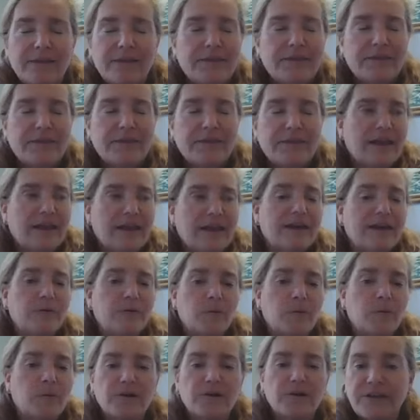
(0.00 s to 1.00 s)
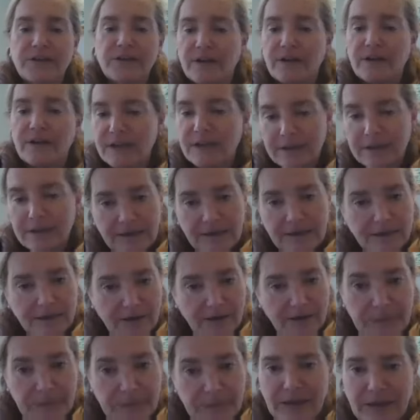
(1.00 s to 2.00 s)
they were yucking it
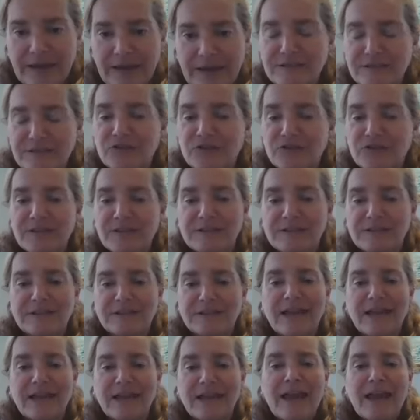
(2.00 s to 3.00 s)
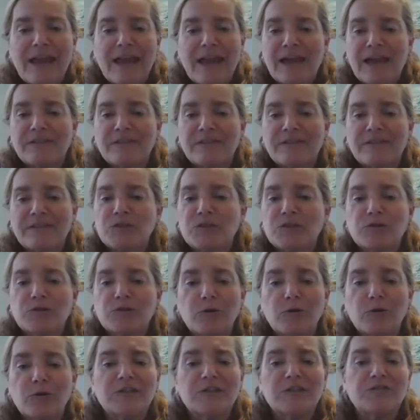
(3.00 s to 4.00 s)
up and just having
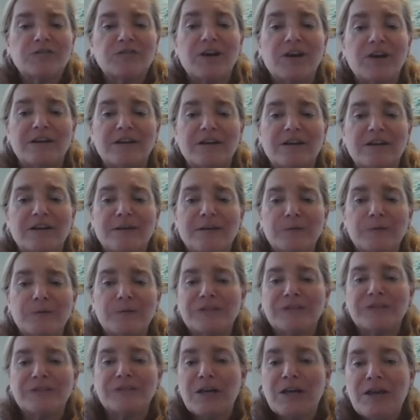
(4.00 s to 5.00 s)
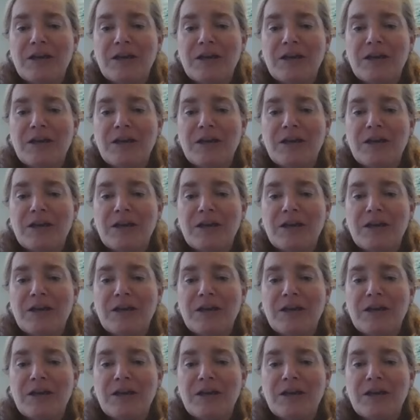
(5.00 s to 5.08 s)
so much fun. It was